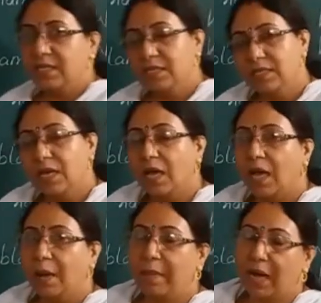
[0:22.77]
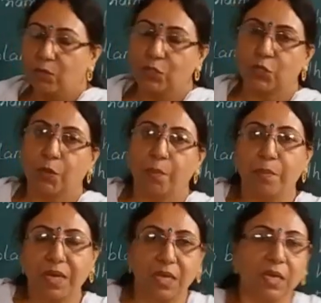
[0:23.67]
is About
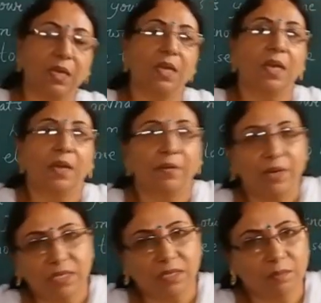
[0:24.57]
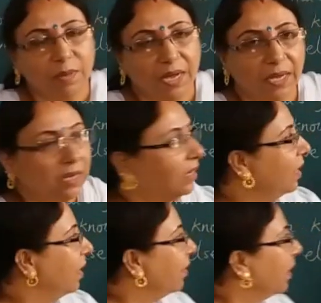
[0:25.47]
Me, written by
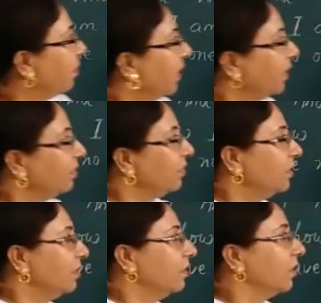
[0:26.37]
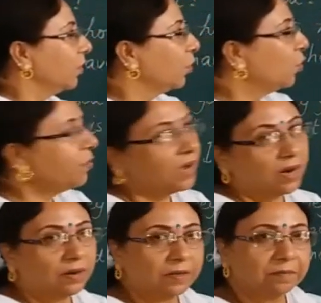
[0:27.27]
Ramendra
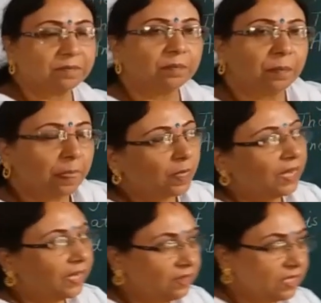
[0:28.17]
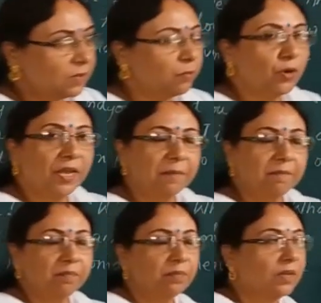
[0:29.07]
Kumar. In this
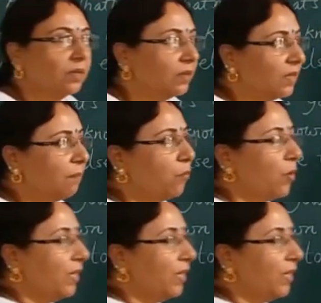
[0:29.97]
poem, the